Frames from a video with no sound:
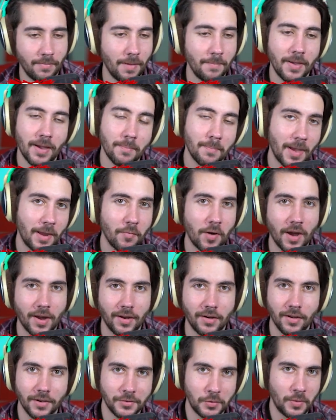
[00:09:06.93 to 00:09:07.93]
Maybe on Bedrock
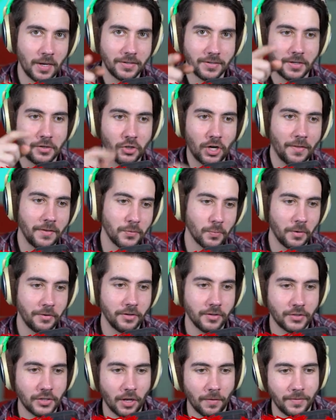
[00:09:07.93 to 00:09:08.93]
it does. You guys can try this one
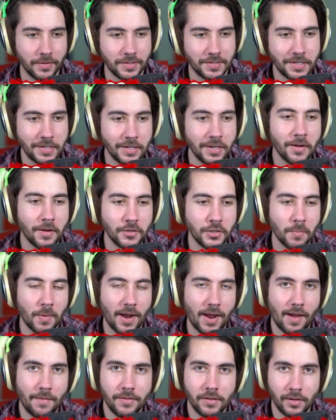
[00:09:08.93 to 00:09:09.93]
yourself and see, because you
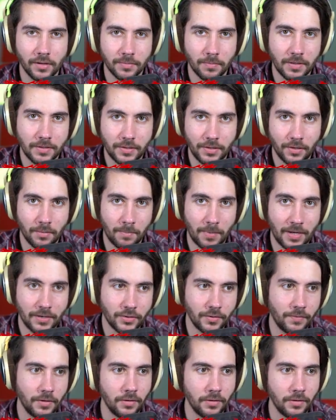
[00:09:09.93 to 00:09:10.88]
might have the ultimate secret base if you